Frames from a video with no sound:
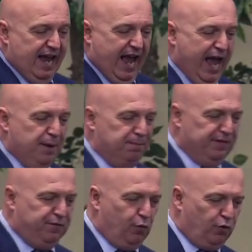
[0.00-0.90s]
And
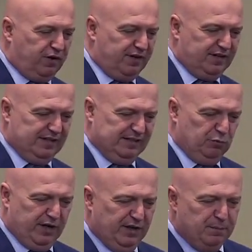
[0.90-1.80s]
before,
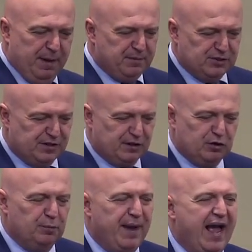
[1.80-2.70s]
one of the members of the
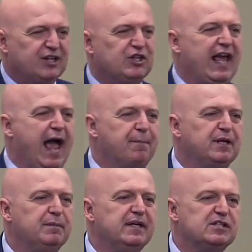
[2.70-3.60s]
group actually happened
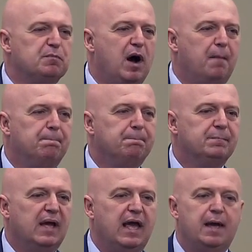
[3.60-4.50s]
to be his mom.
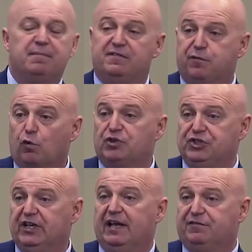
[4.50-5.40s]
And before
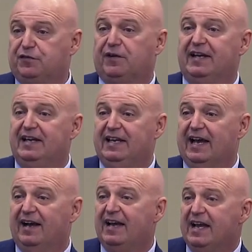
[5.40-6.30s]
she left for
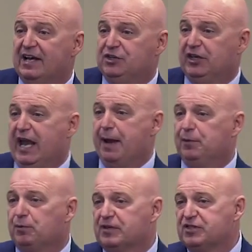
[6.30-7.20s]
India, she came
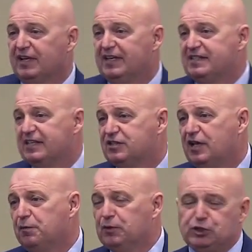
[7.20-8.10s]
to her son and said,
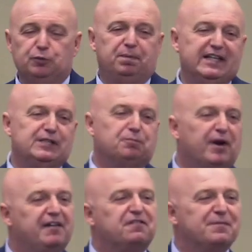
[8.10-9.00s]
"Son, would you please
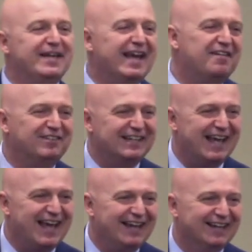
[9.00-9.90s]
pray for me every
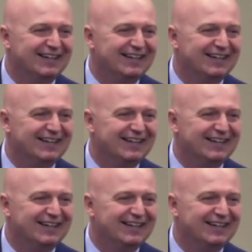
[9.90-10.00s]
day?"